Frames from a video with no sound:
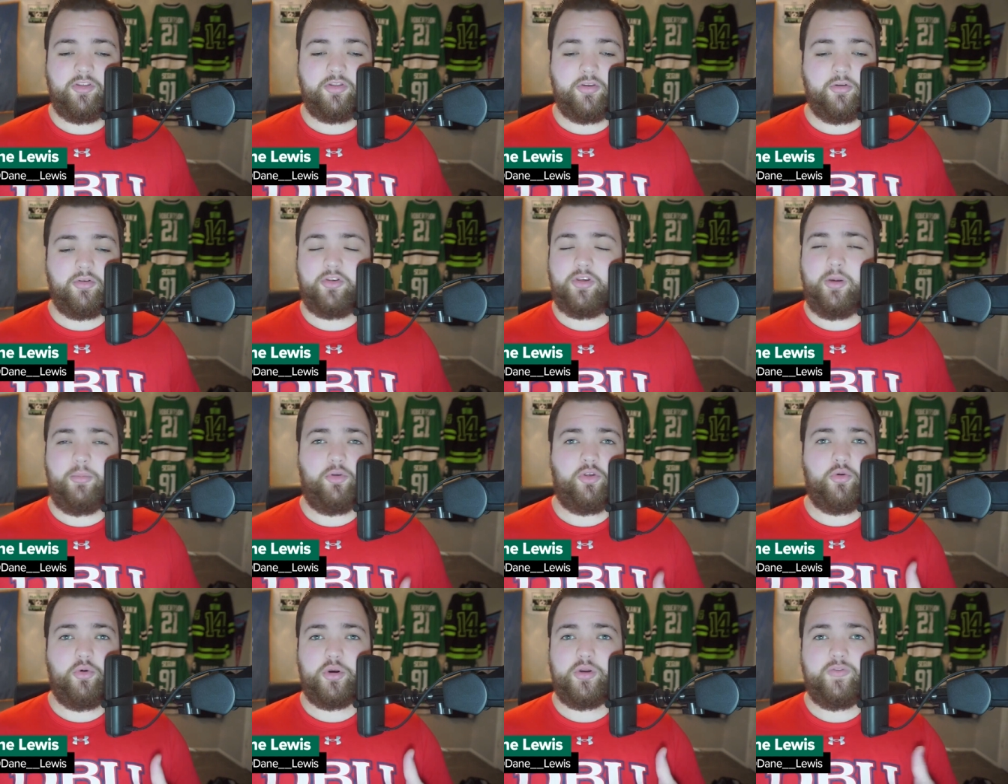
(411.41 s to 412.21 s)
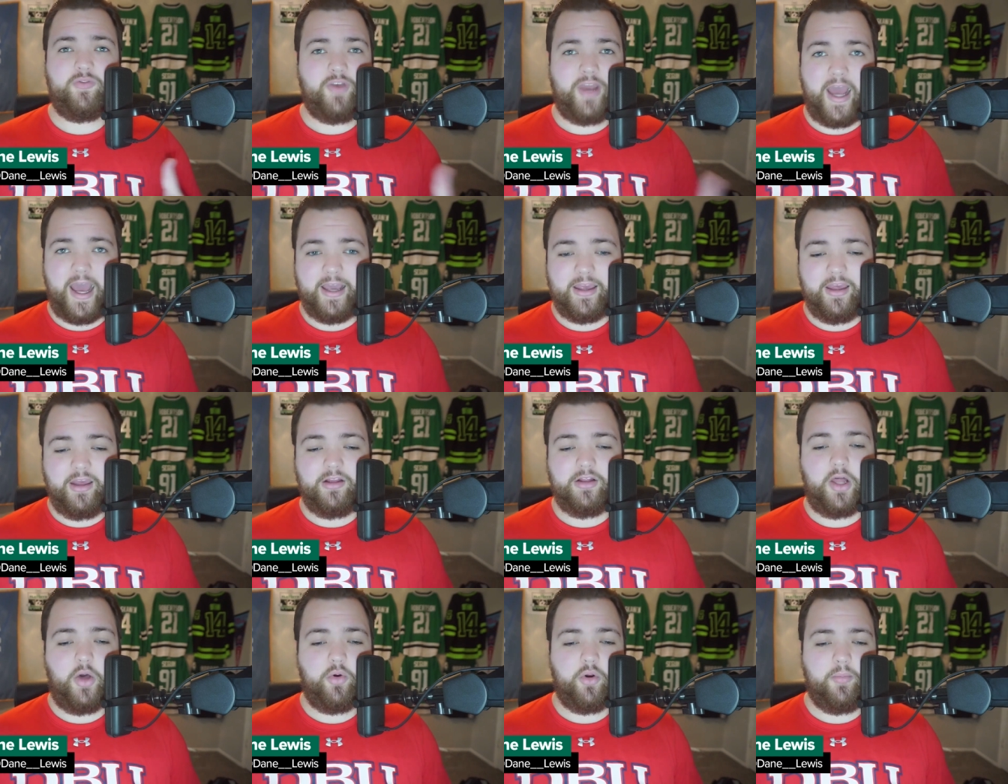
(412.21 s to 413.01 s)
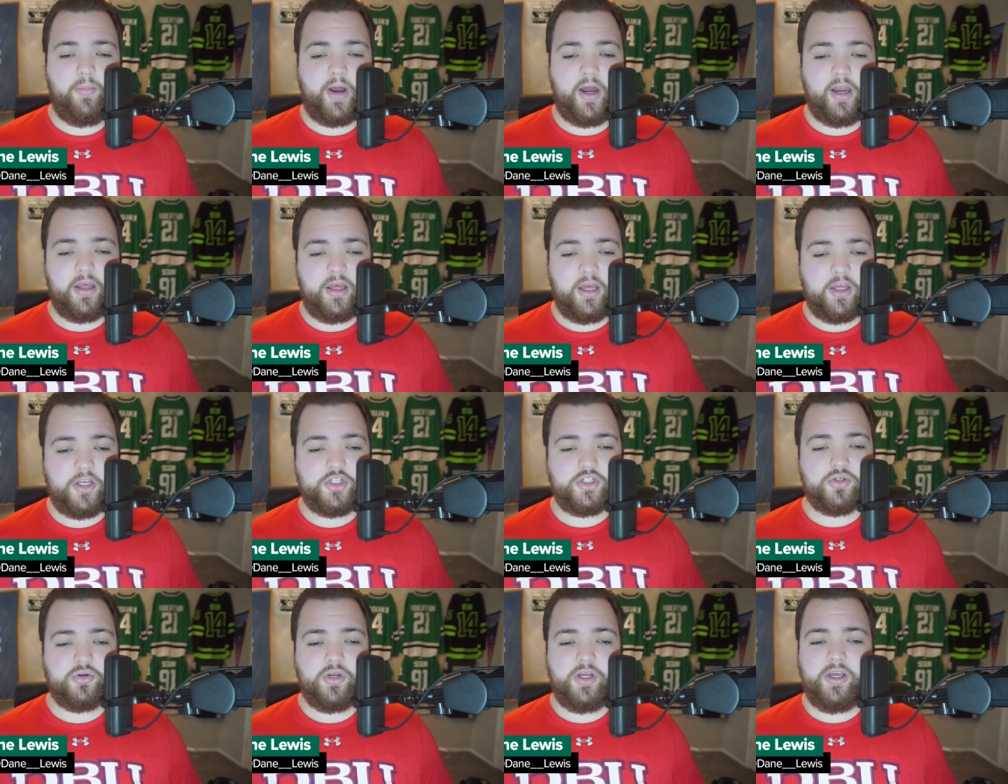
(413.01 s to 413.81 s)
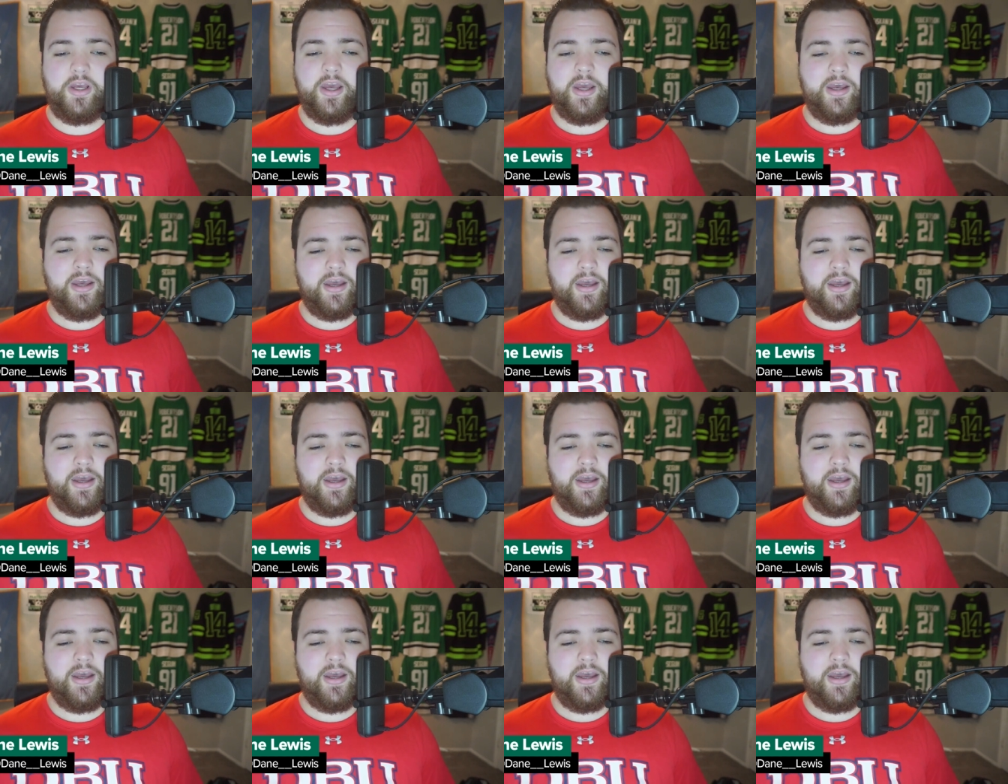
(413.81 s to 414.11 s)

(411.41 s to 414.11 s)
there's some sort of nagging lower body injury.